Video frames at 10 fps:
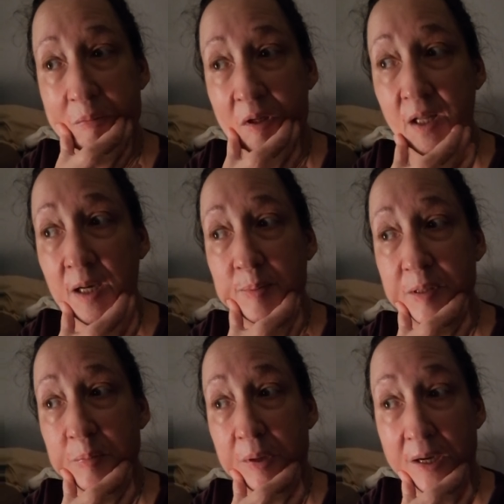
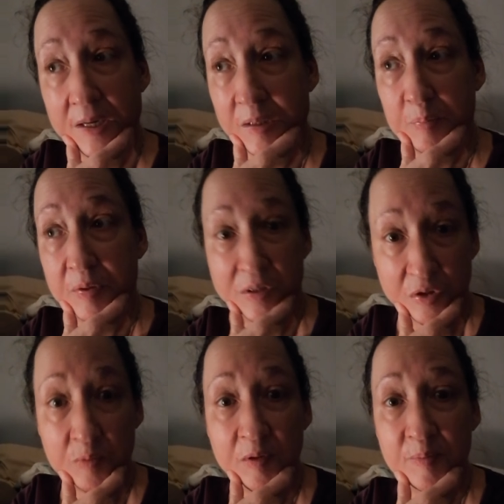collapsing back,
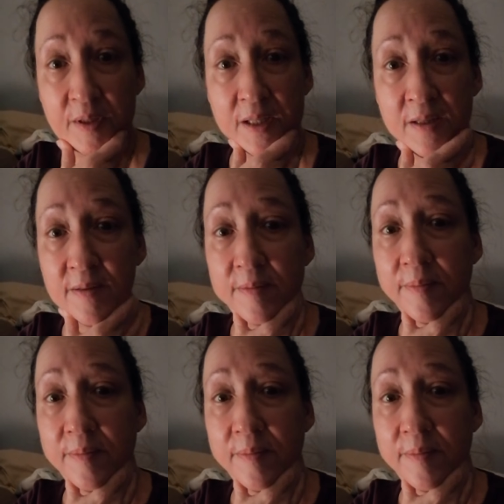presumably.